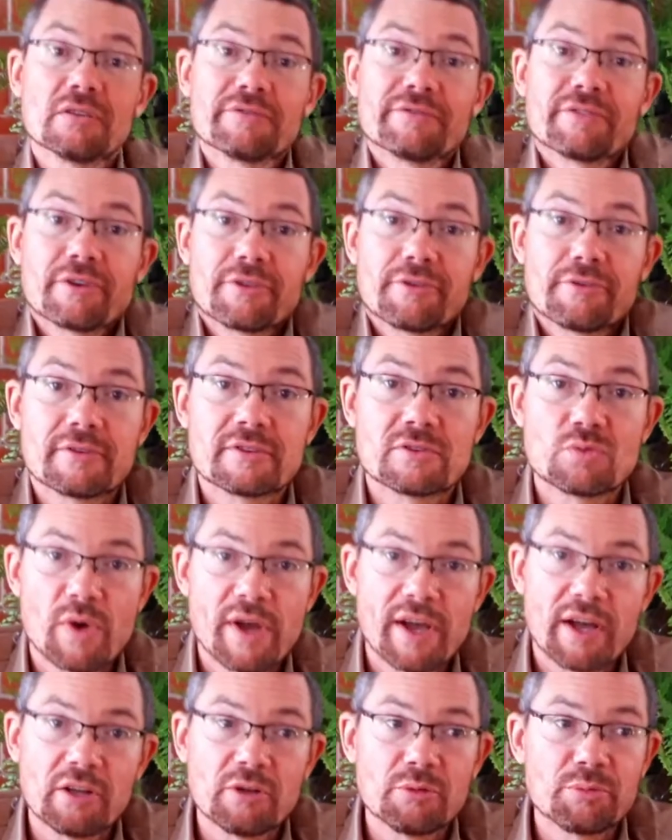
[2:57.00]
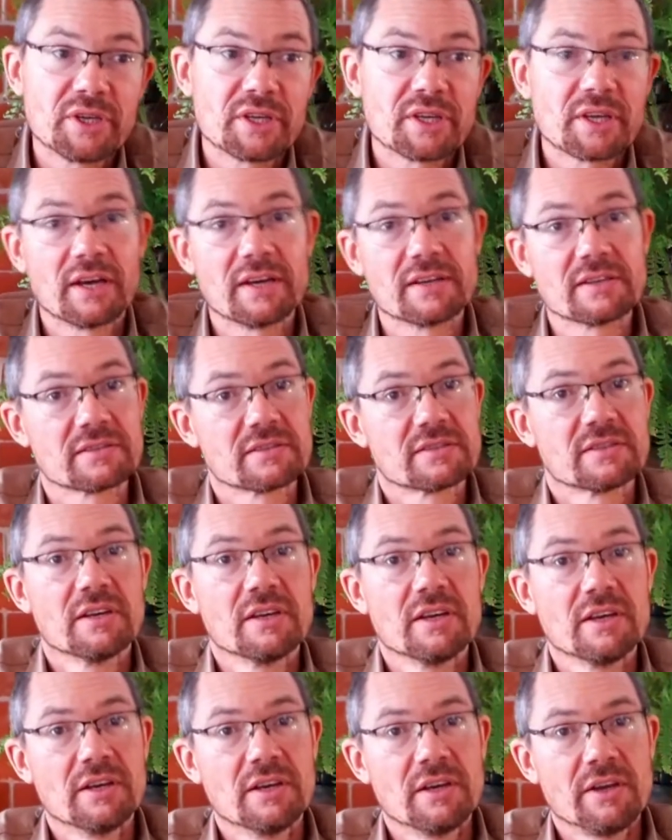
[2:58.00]
further as well, because
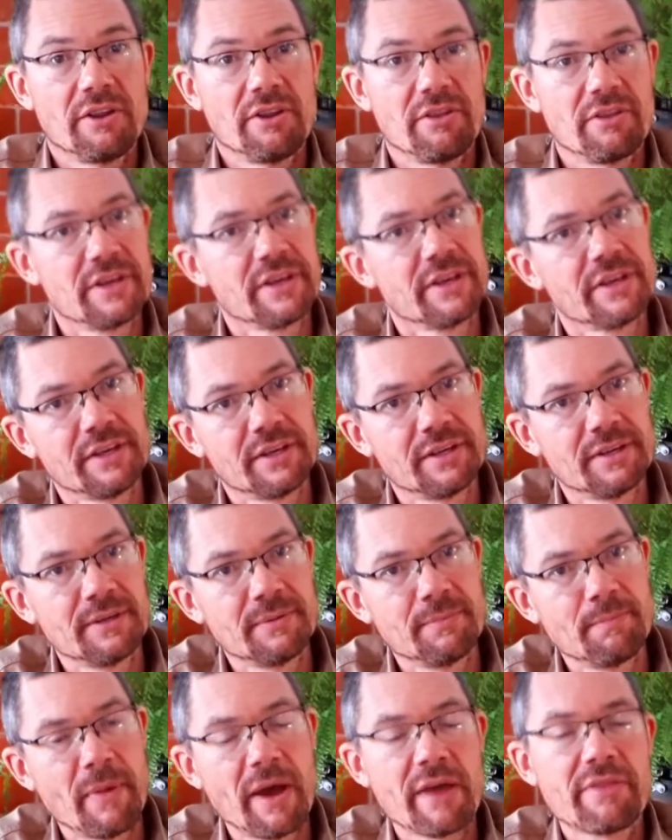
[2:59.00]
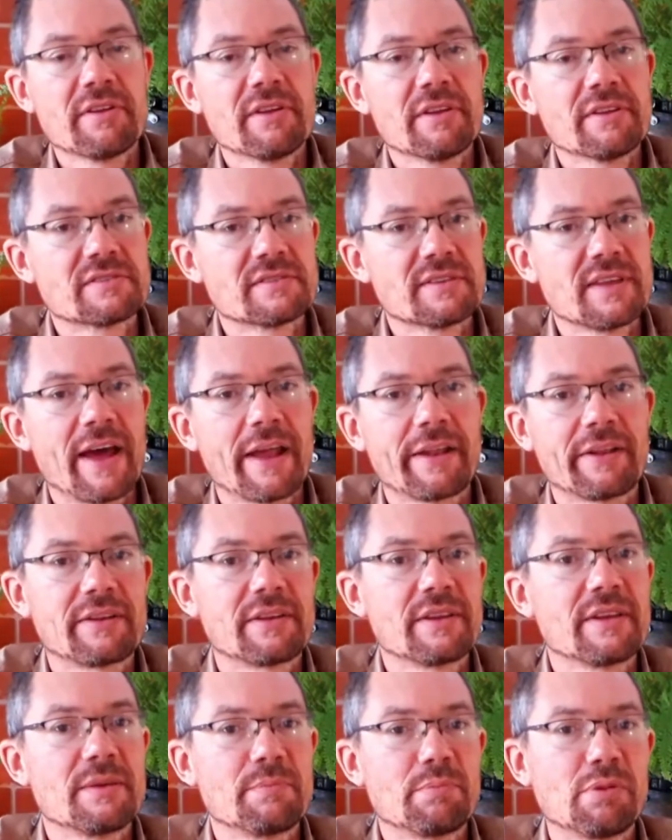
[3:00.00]
the methods that
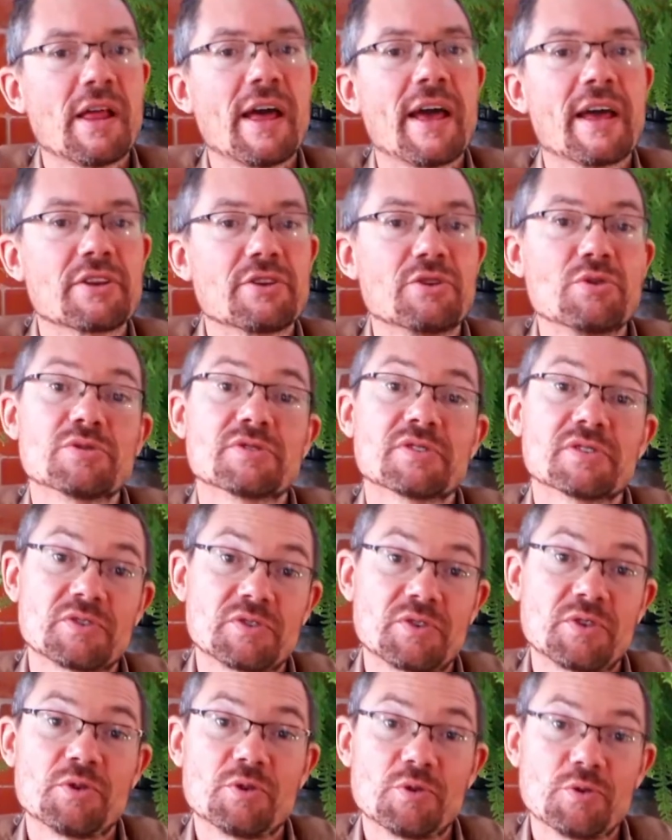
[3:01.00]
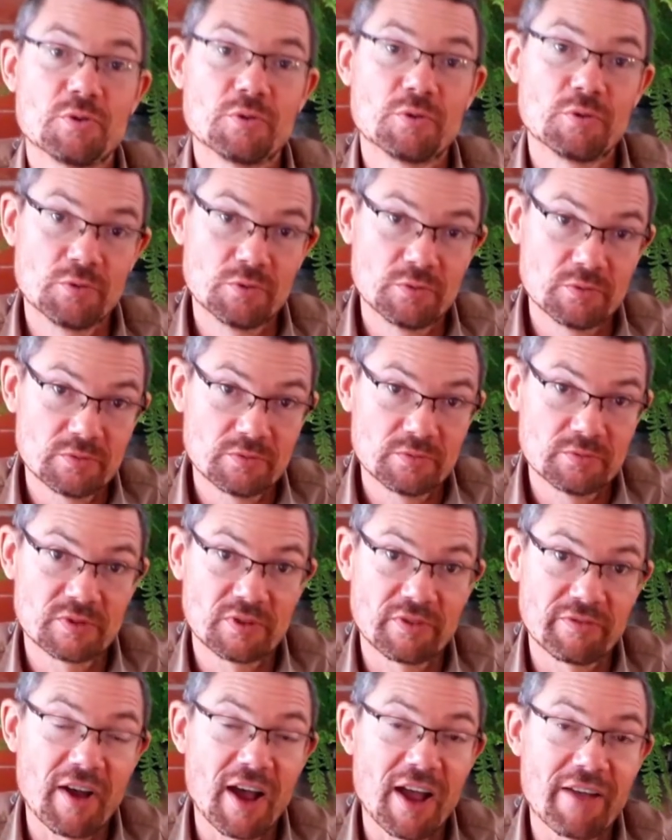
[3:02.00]
the plant uses to
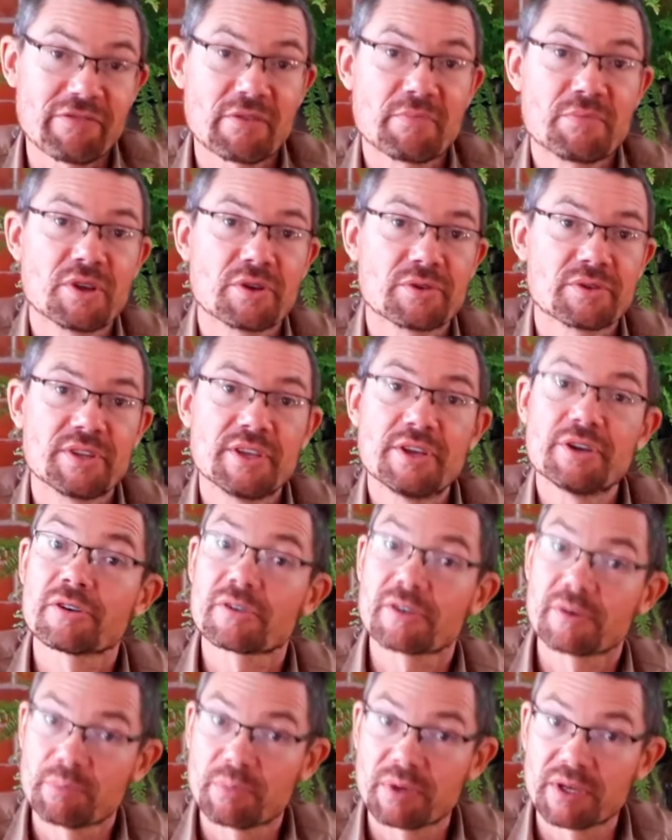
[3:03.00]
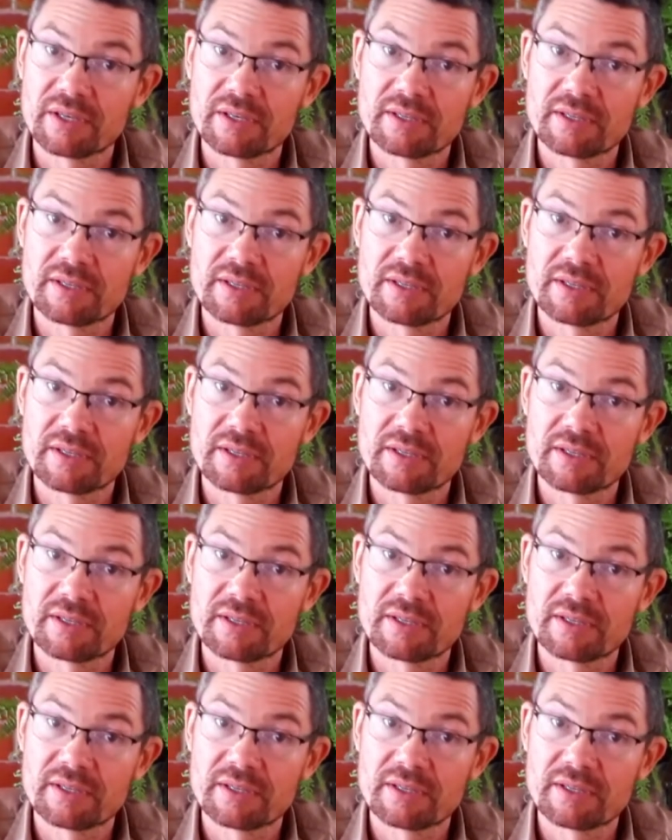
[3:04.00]
survive from year to year can be